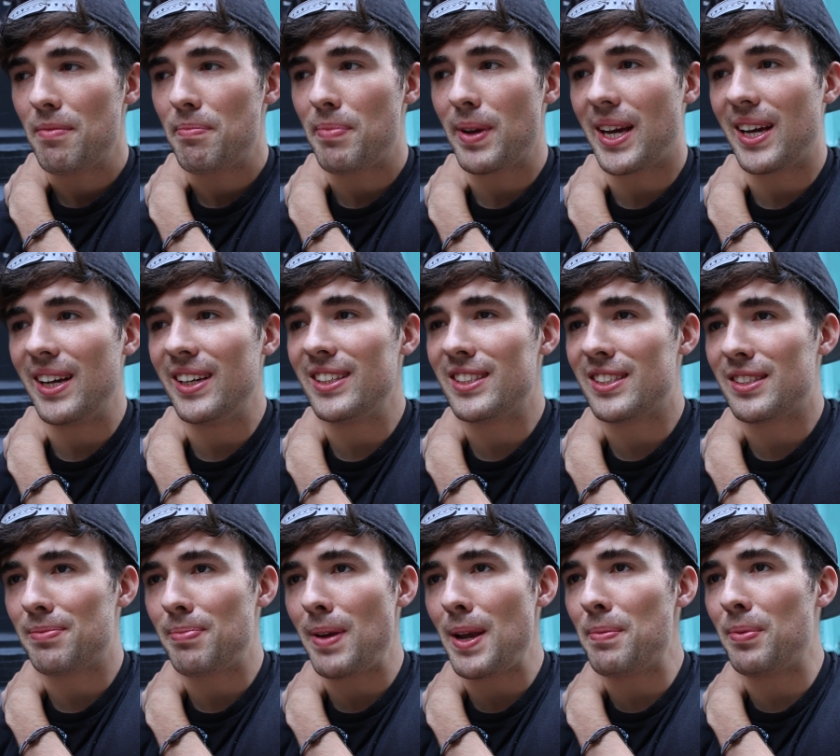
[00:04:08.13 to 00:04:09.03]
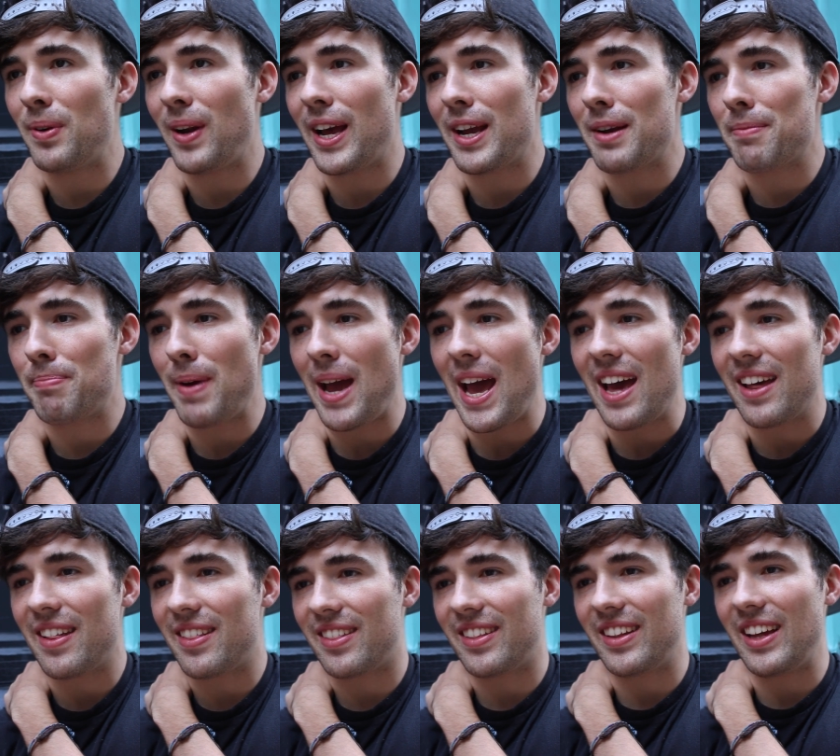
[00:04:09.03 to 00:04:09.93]
because people like
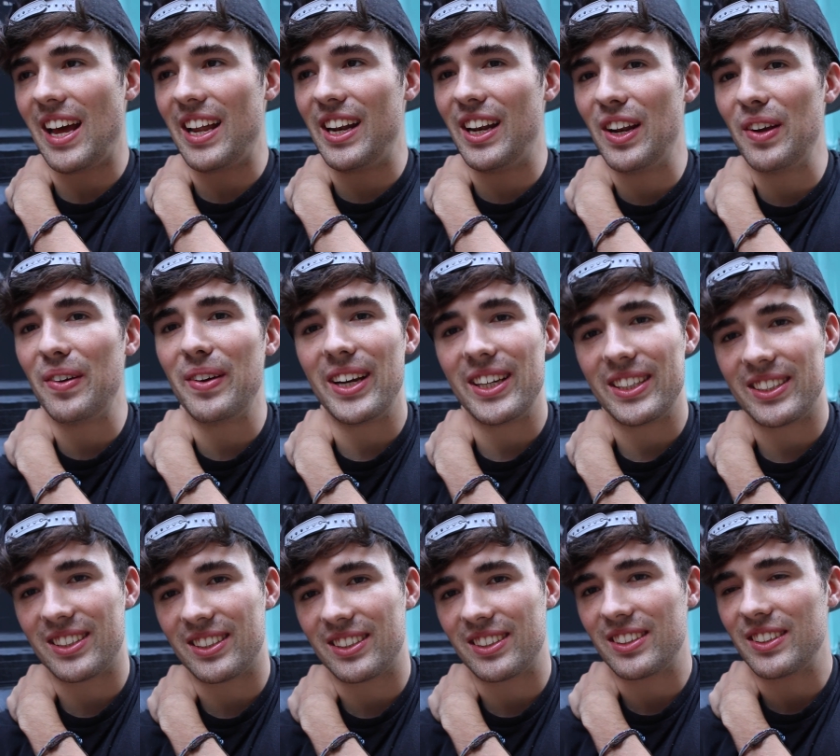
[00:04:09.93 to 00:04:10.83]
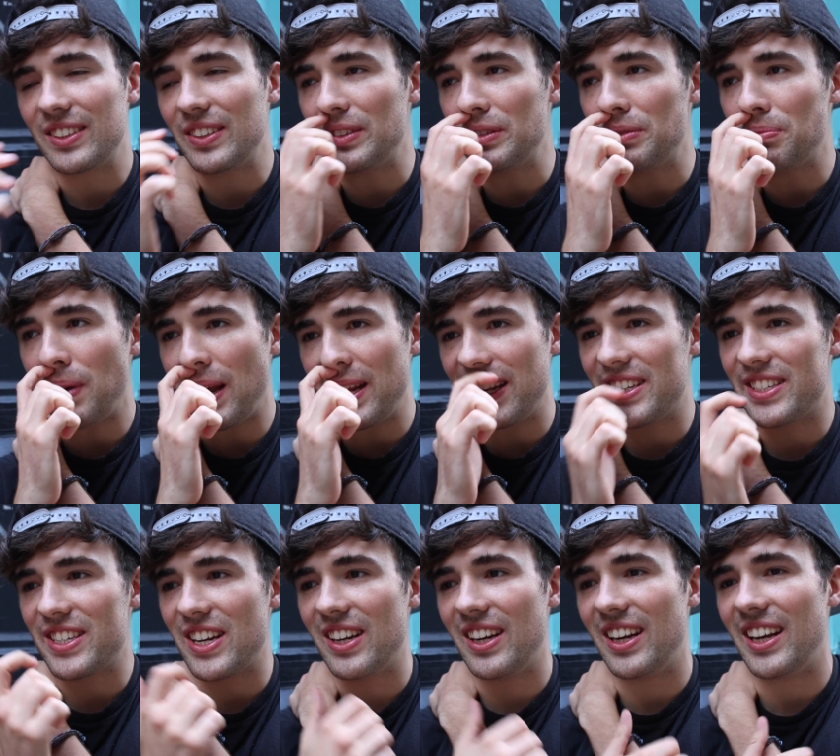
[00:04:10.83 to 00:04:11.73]
Beth and Lewis, who played the
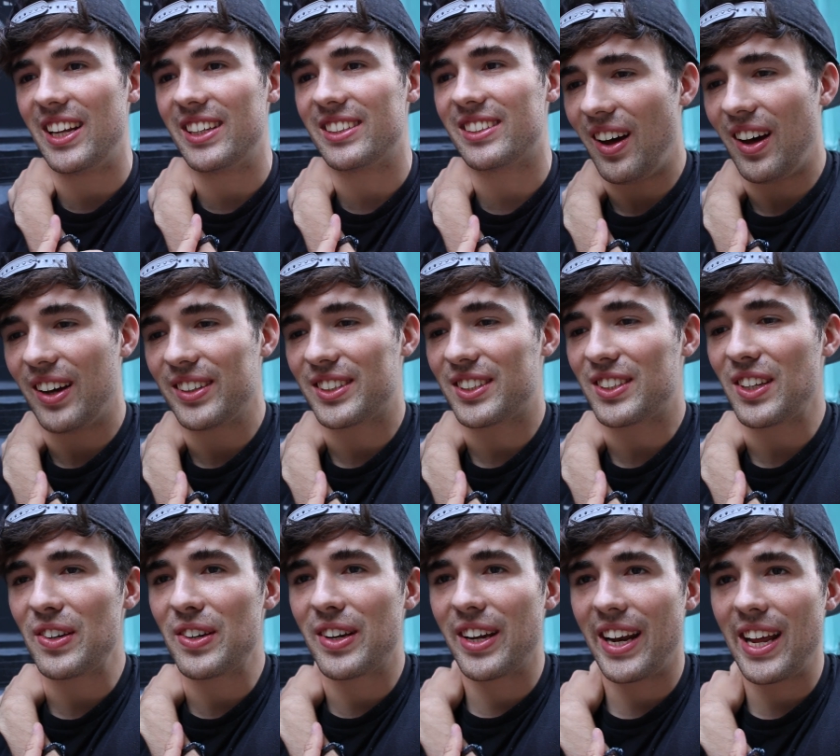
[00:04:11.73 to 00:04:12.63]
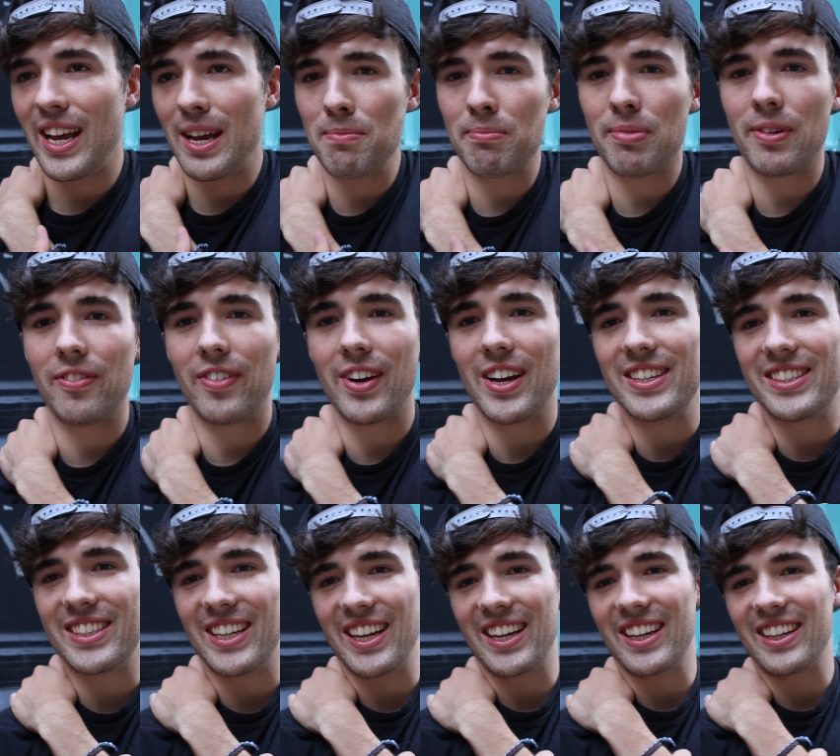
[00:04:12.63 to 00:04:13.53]
journalist, are so good at
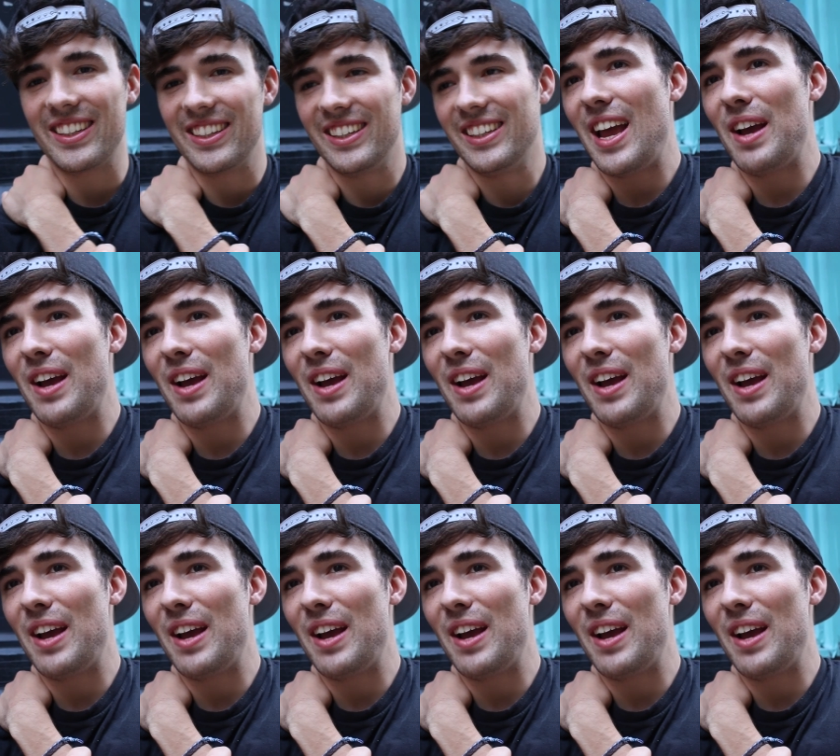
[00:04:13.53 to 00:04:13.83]
improvising,